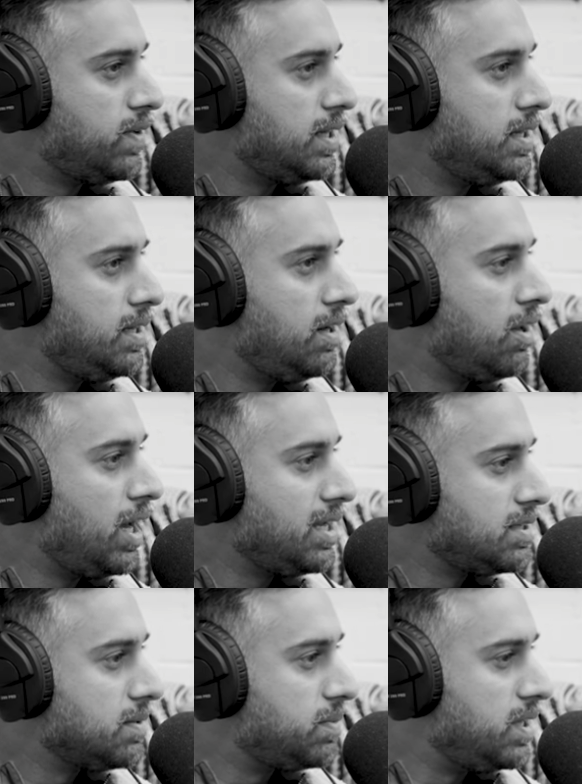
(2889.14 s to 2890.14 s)
like
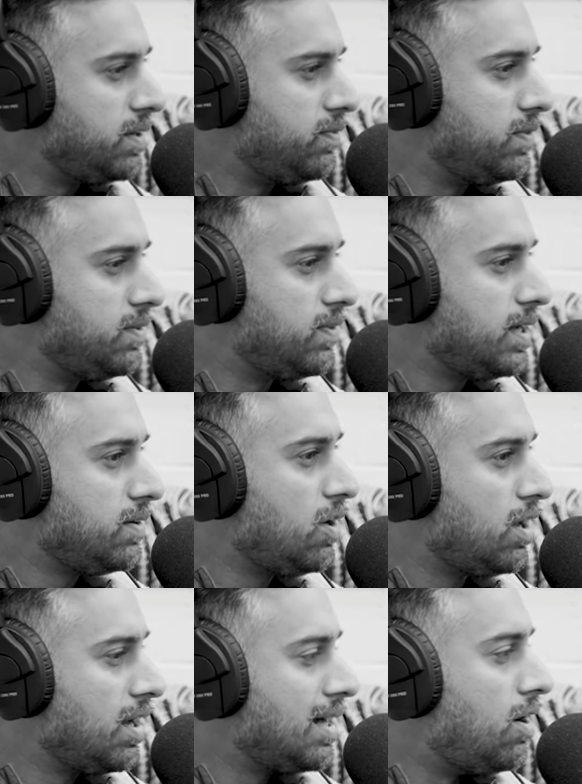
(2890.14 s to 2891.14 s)
something, if I got
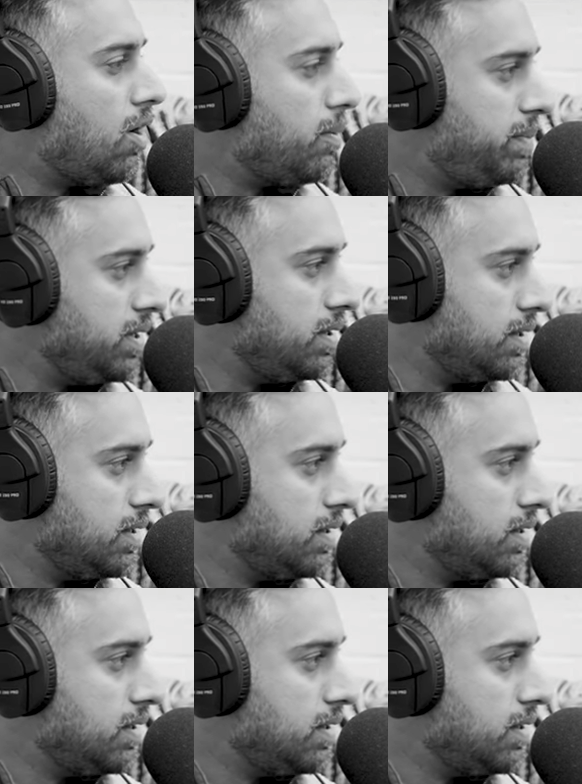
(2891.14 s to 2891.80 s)
like a hobby